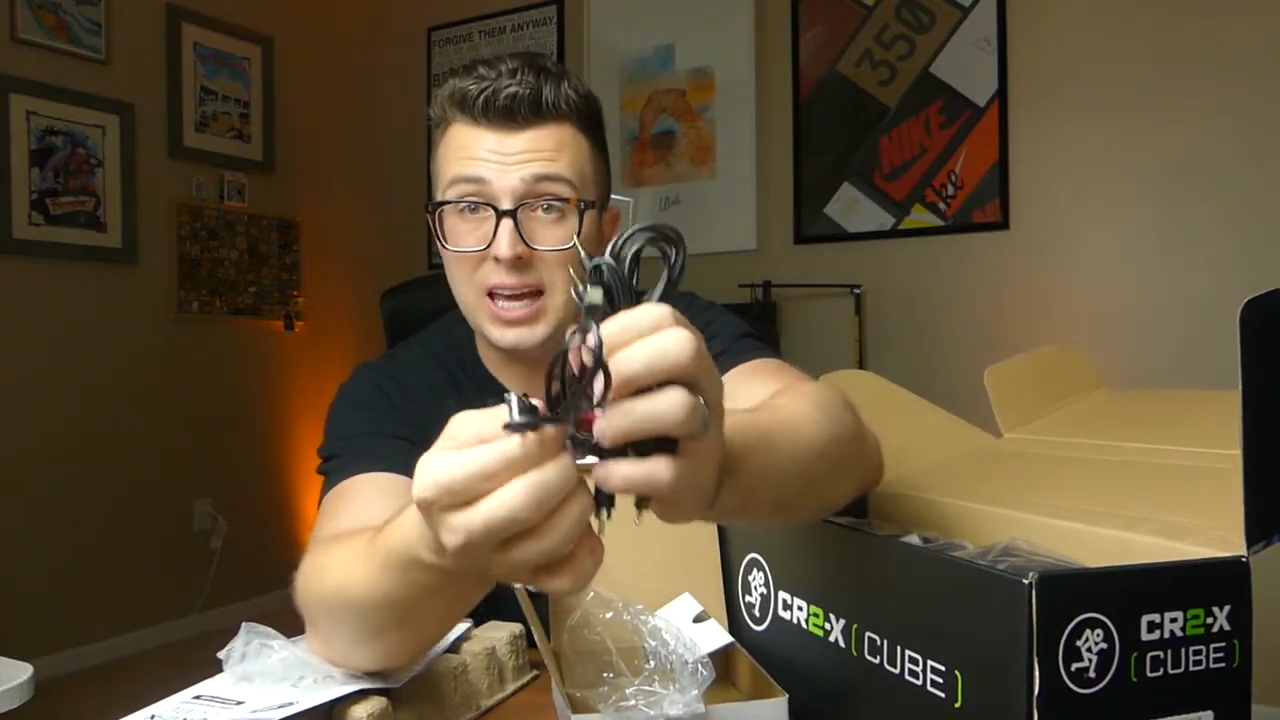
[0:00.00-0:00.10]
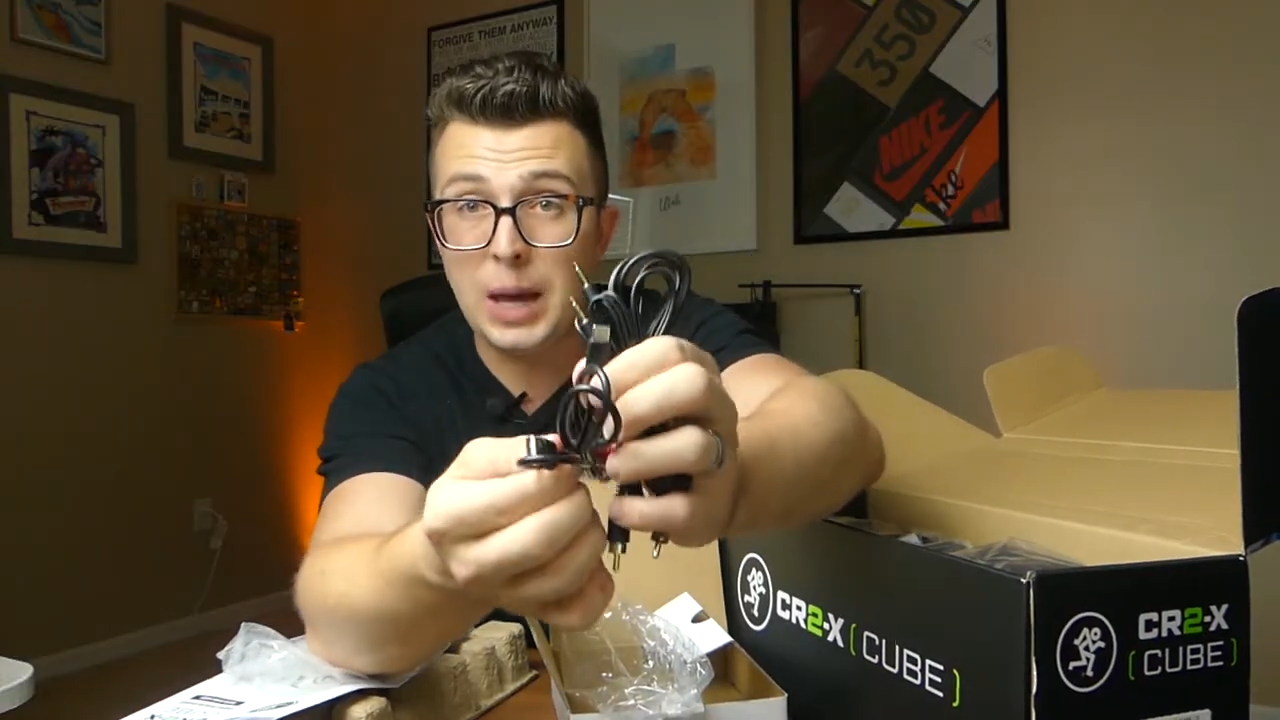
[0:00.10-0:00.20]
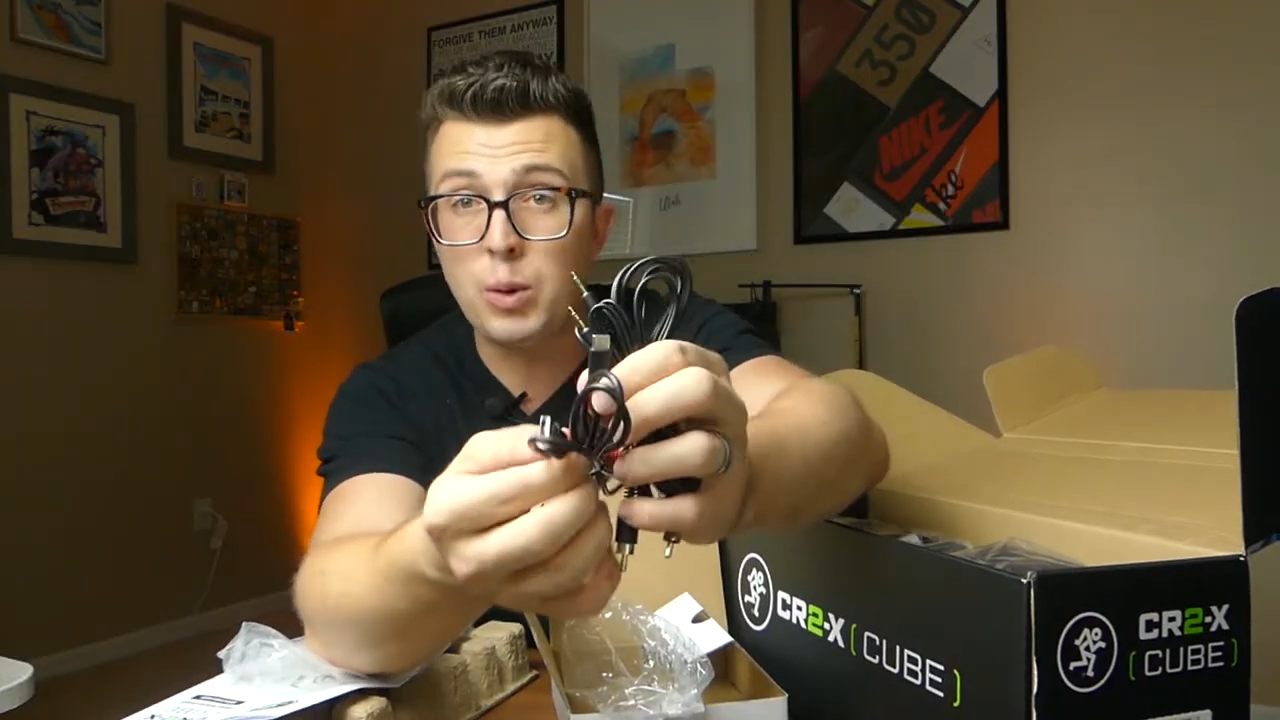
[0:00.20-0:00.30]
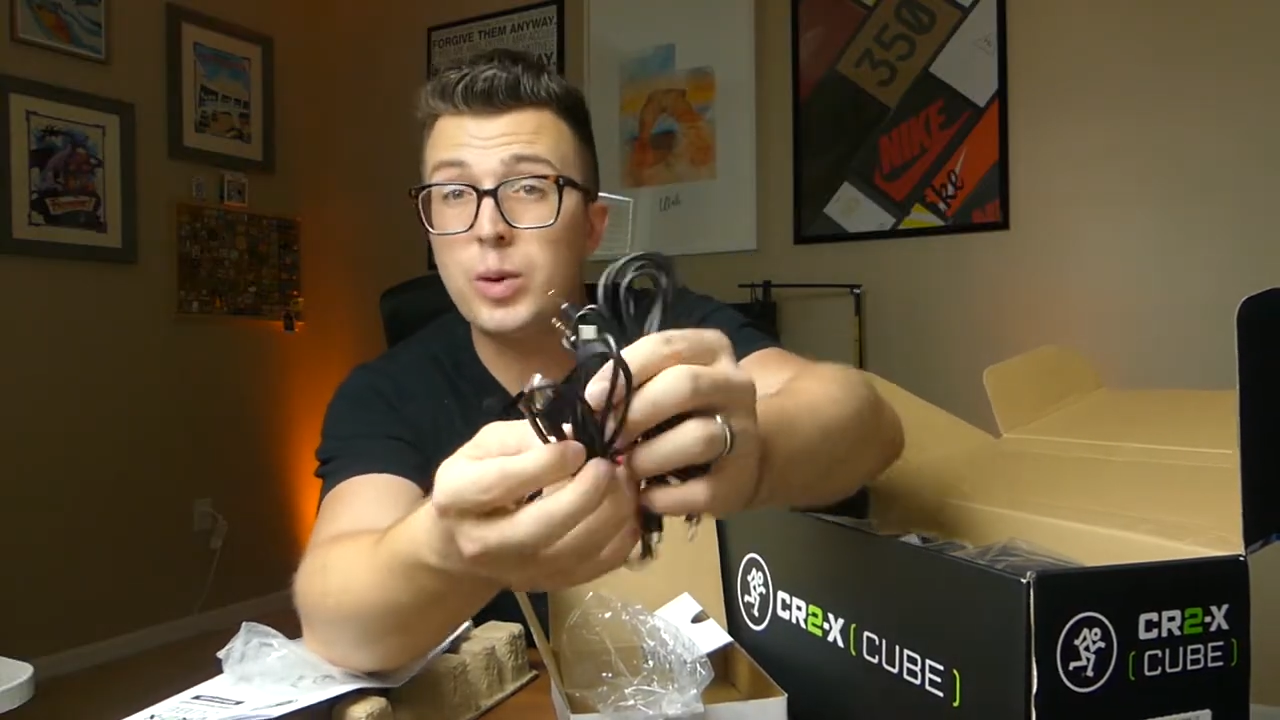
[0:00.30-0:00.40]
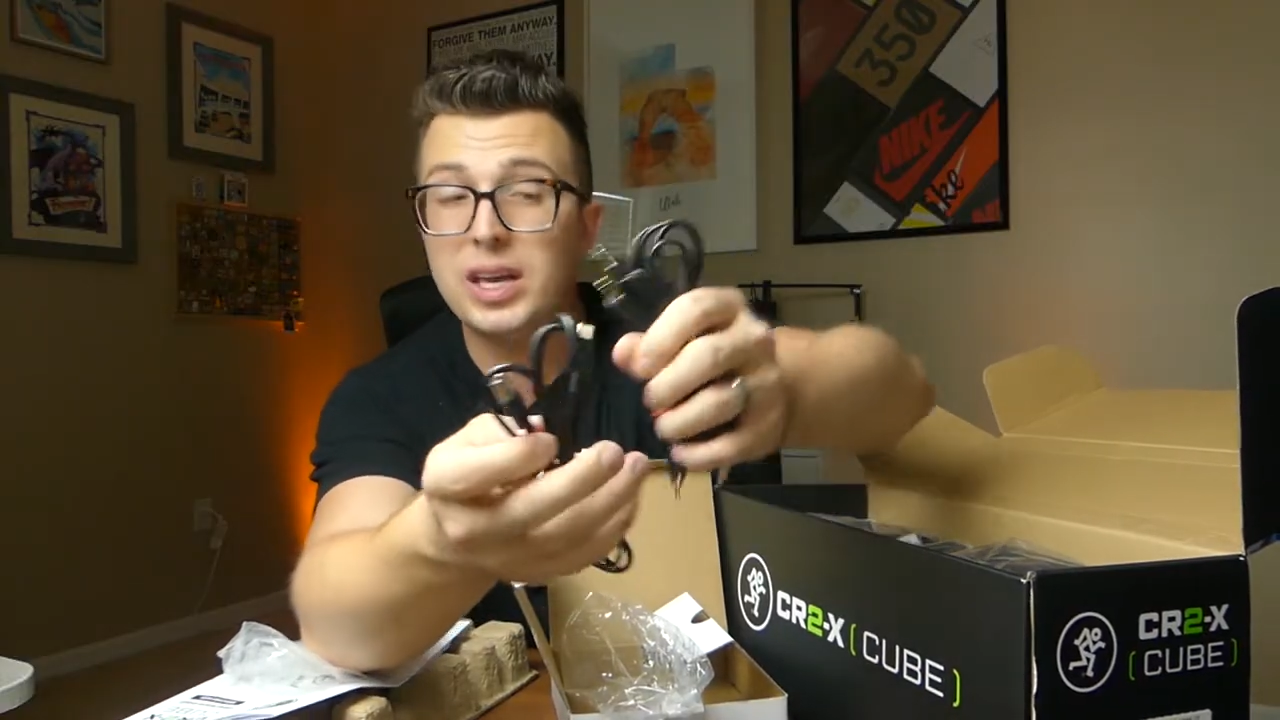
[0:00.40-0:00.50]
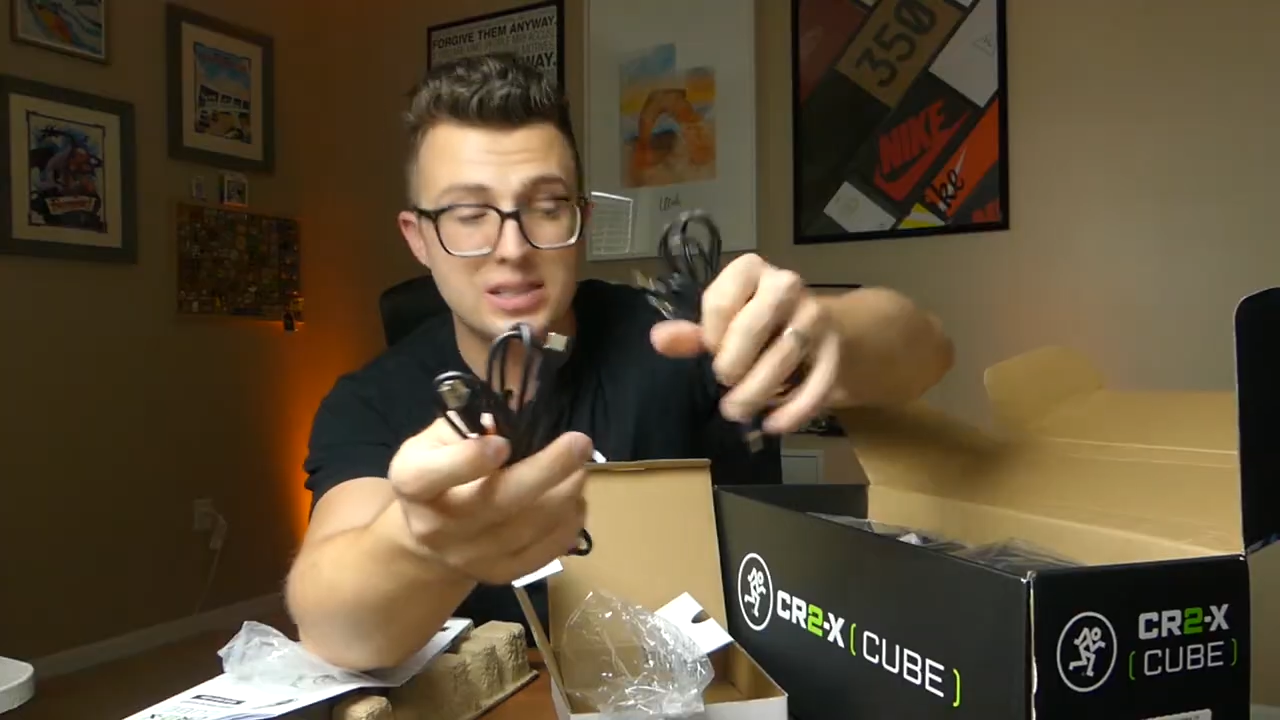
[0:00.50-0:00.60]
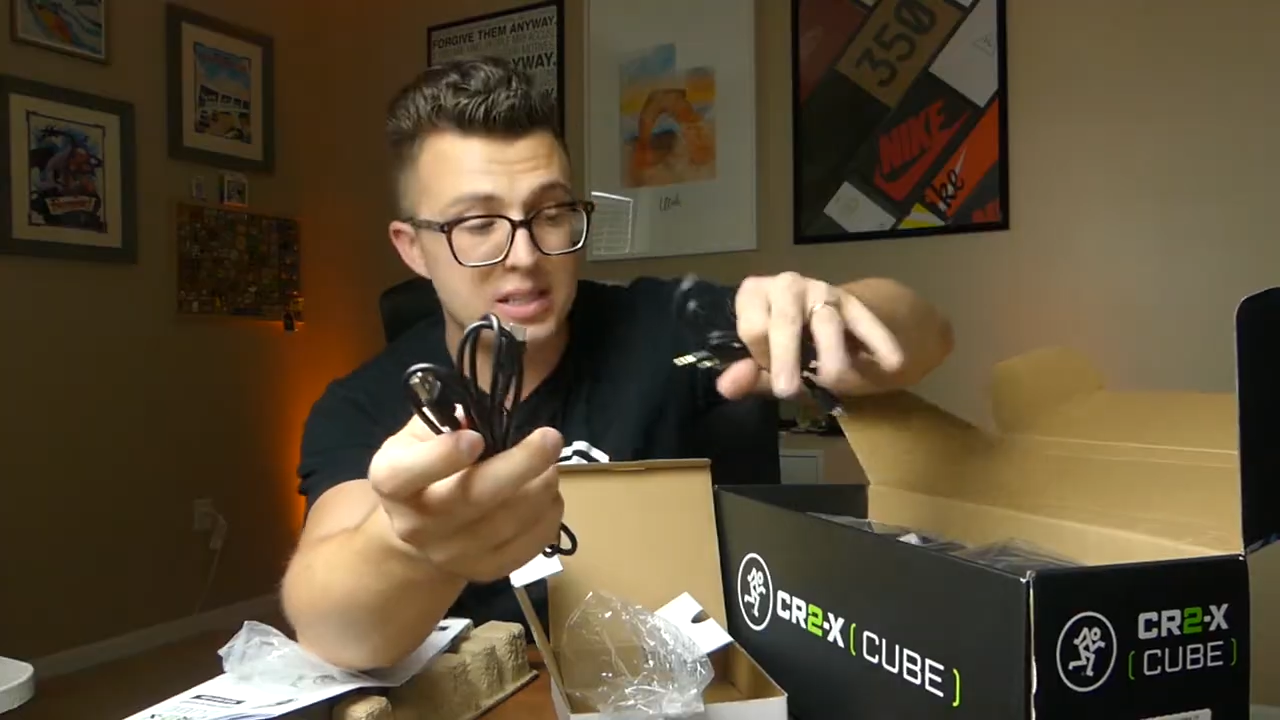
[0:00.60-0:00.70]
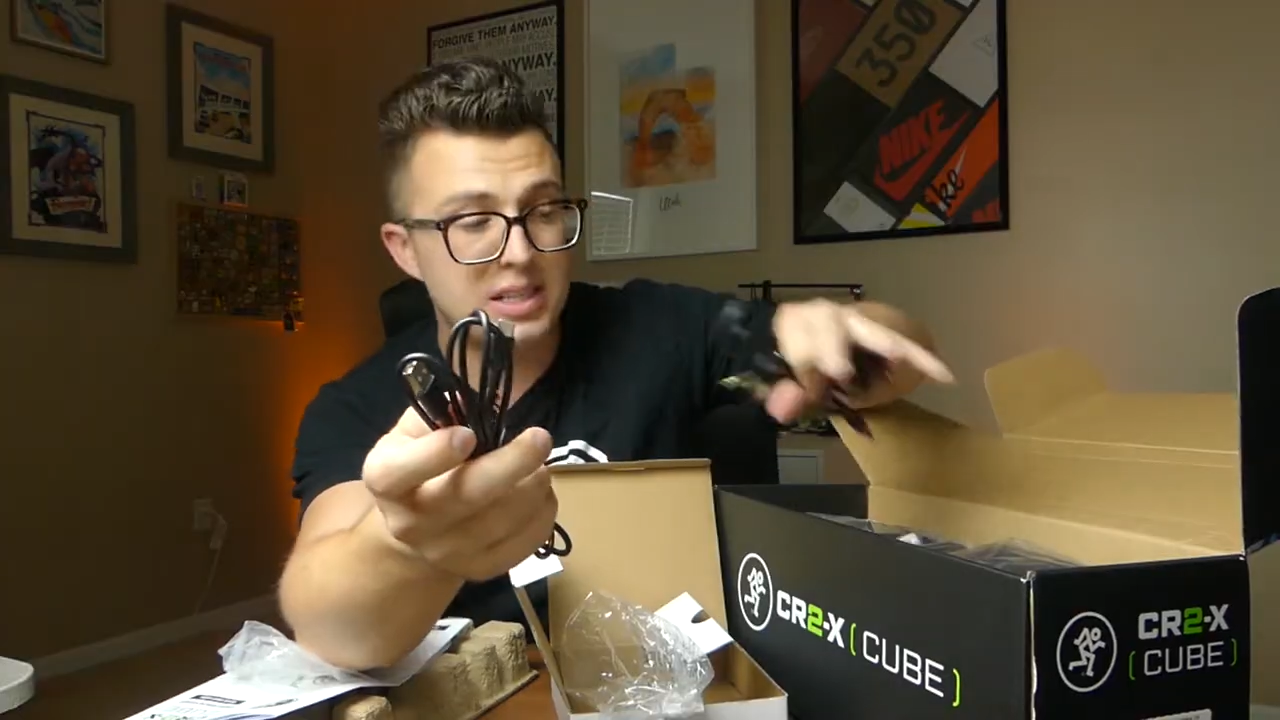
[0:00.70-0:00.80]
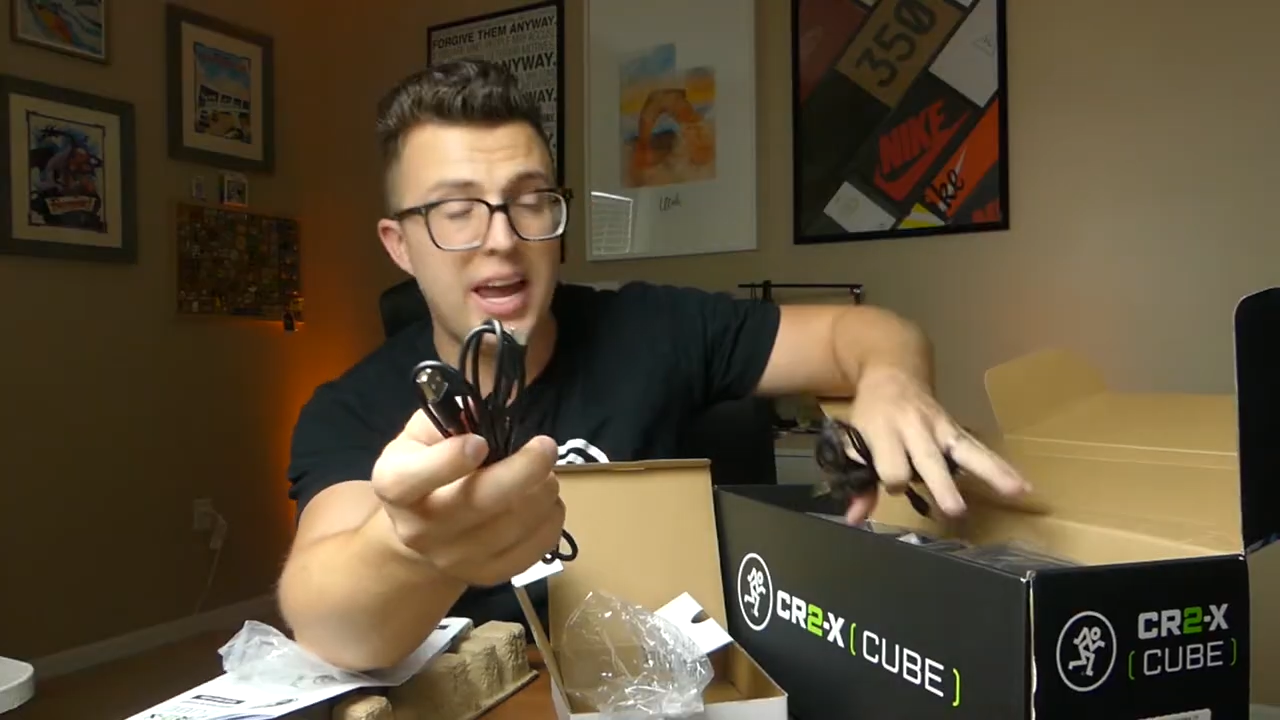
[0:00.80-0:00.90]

cable because this